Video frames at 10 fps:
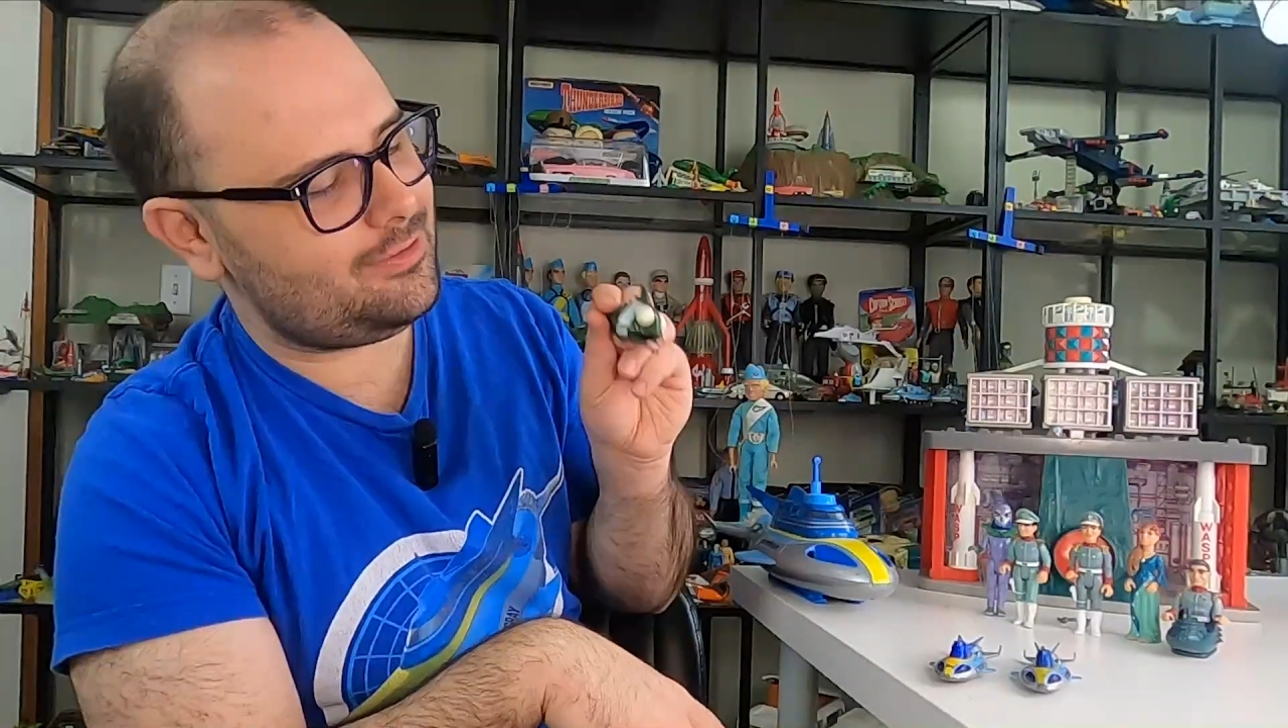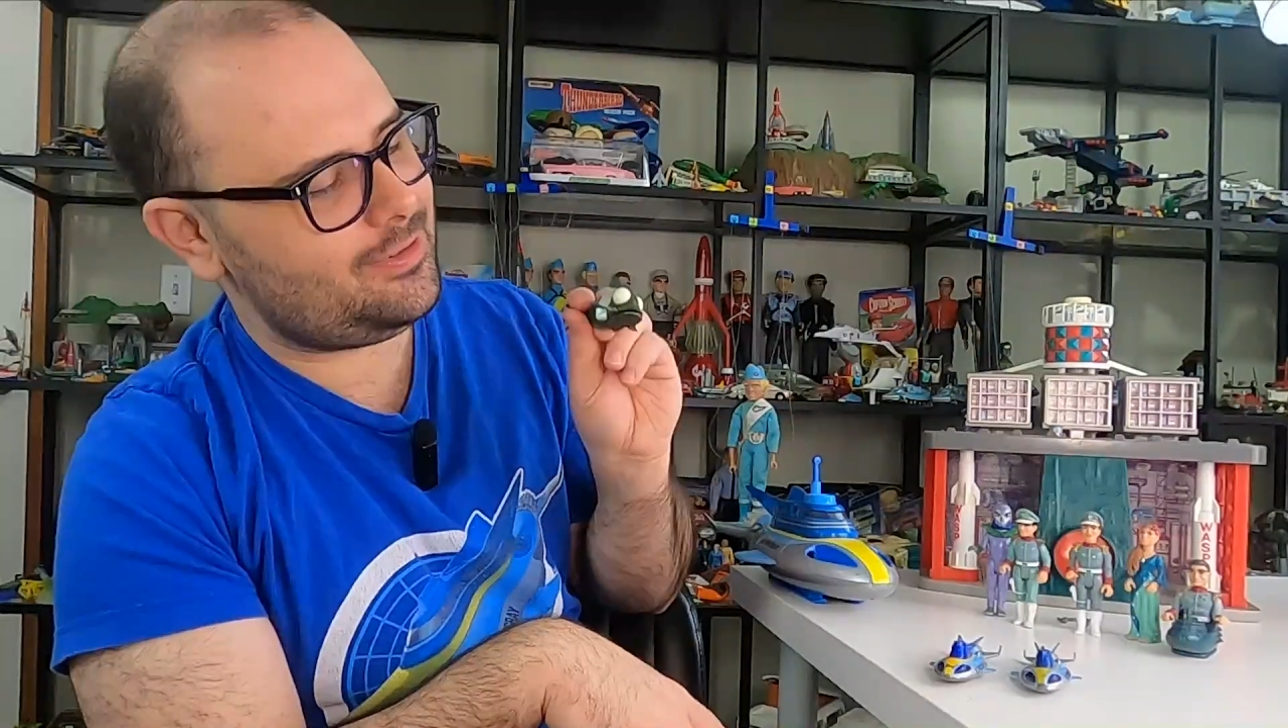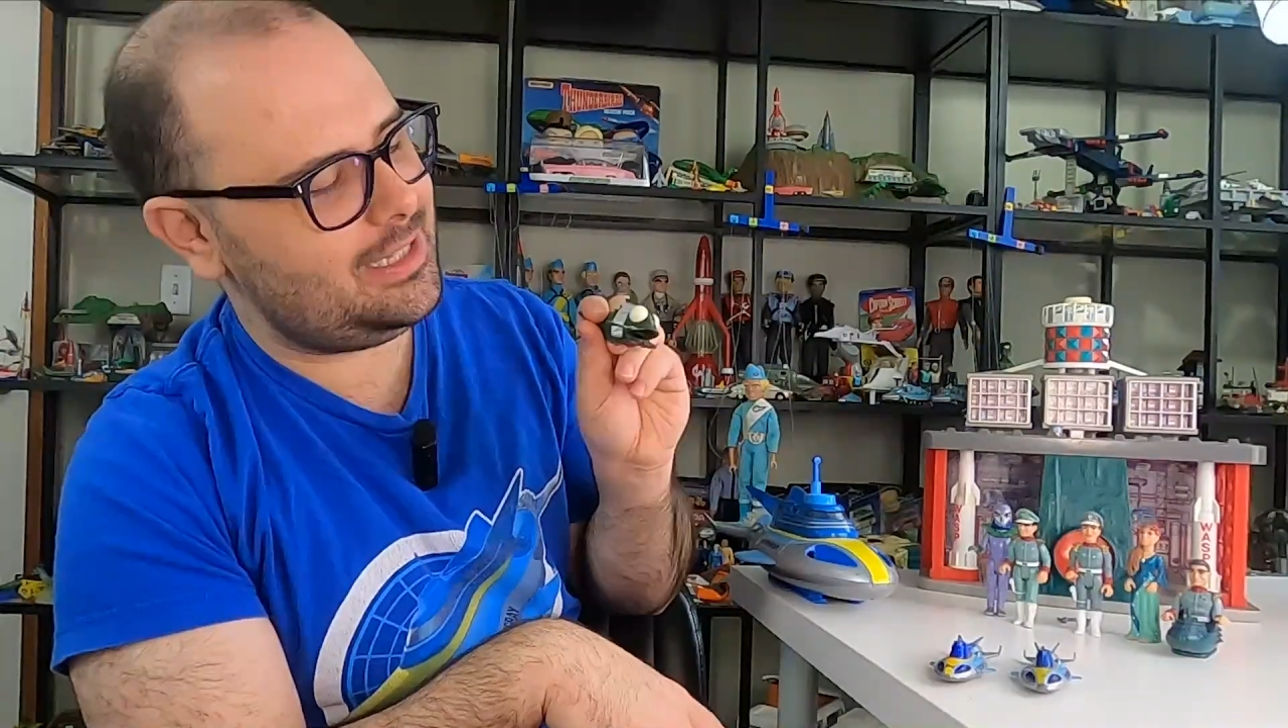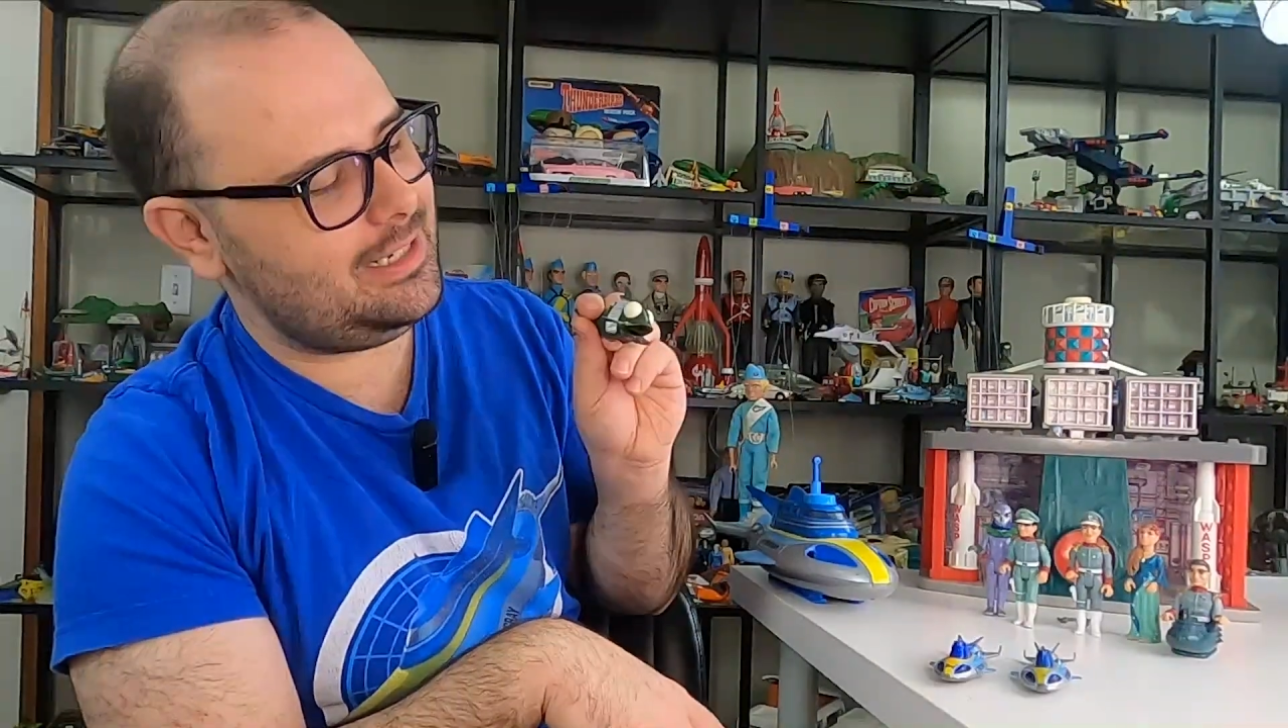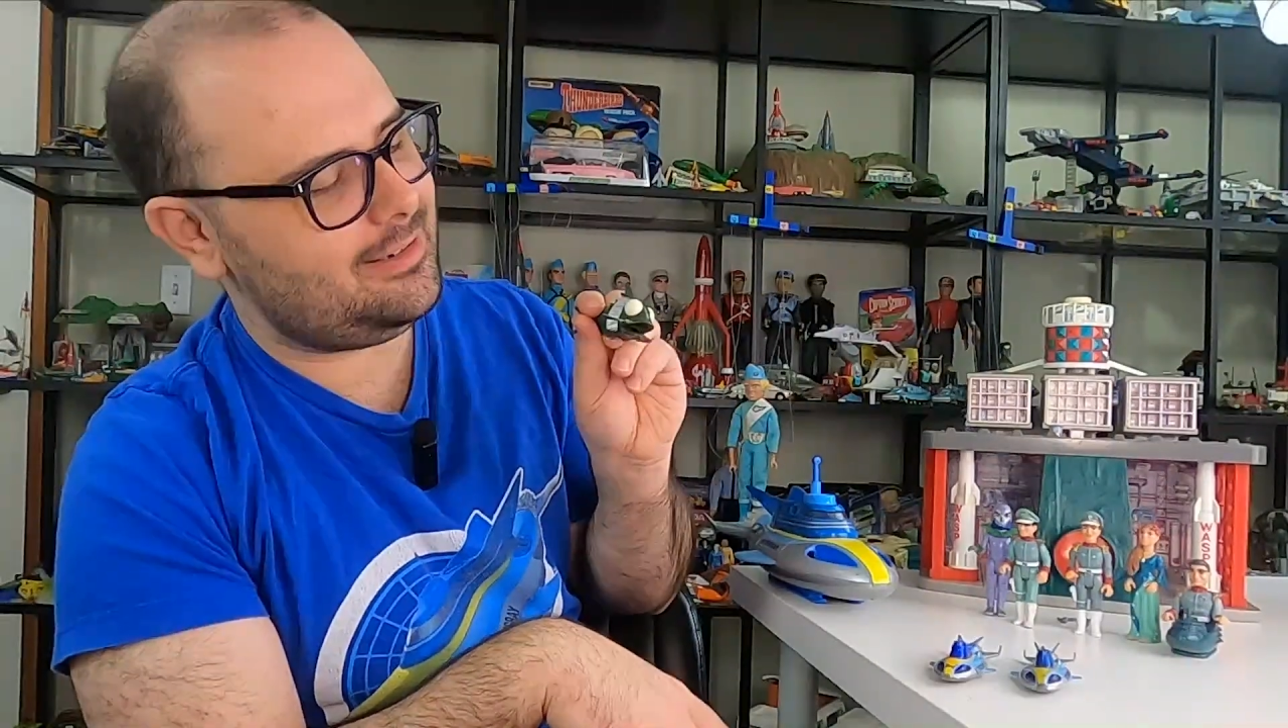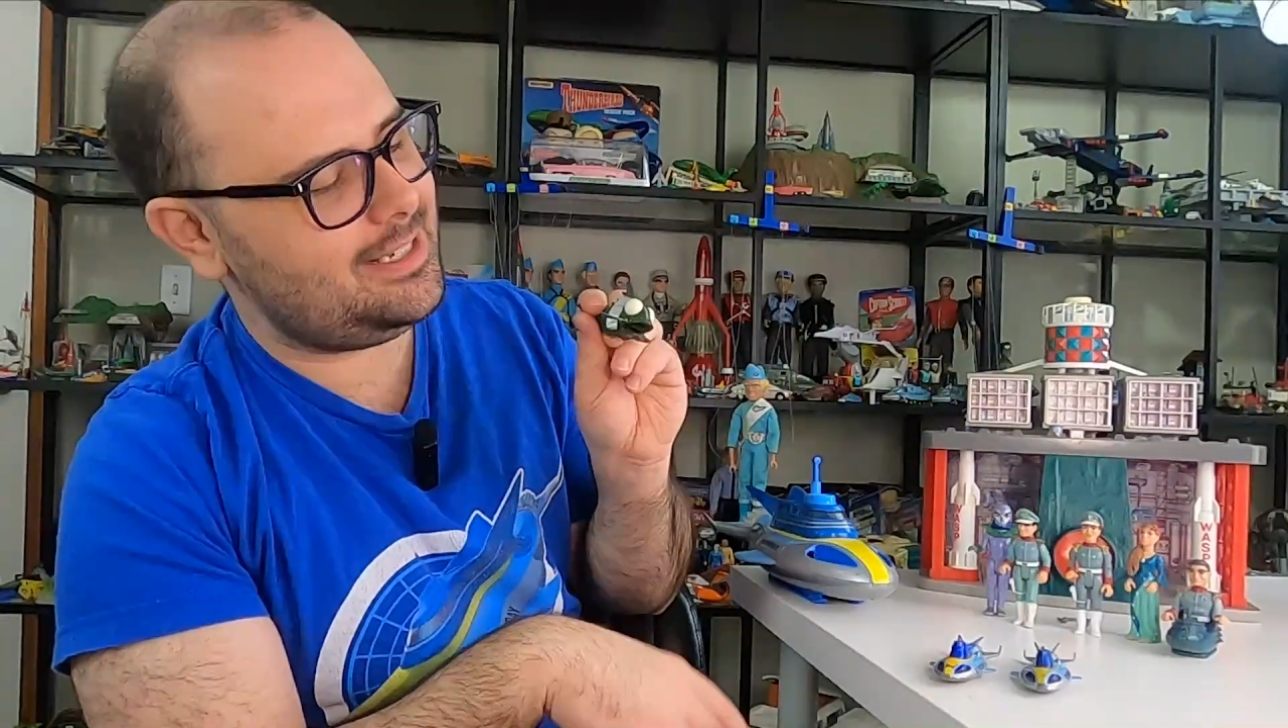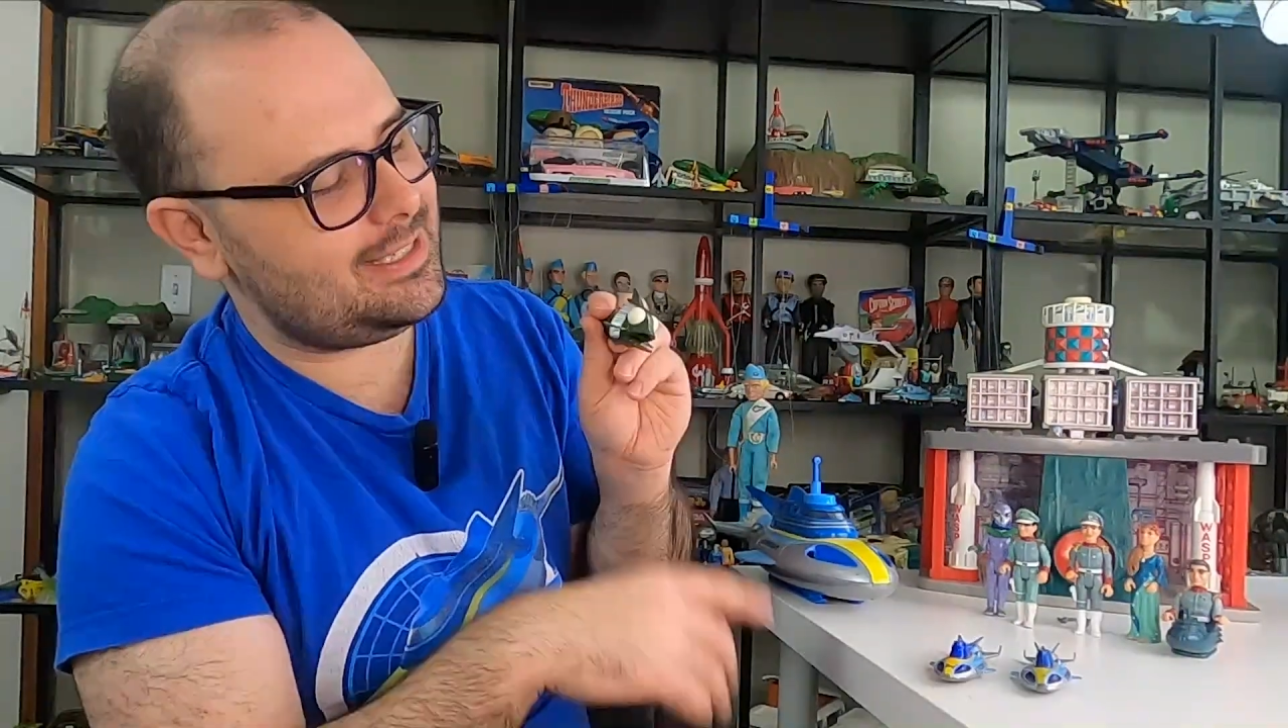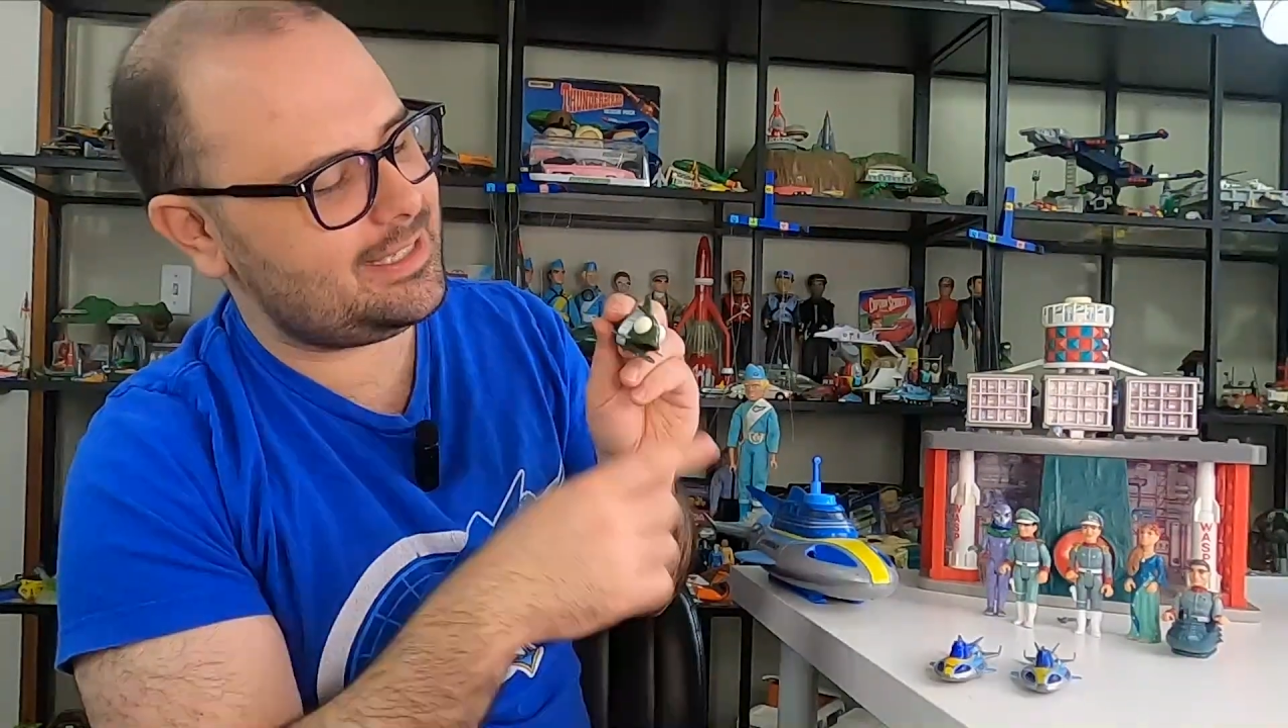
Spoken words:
really nice.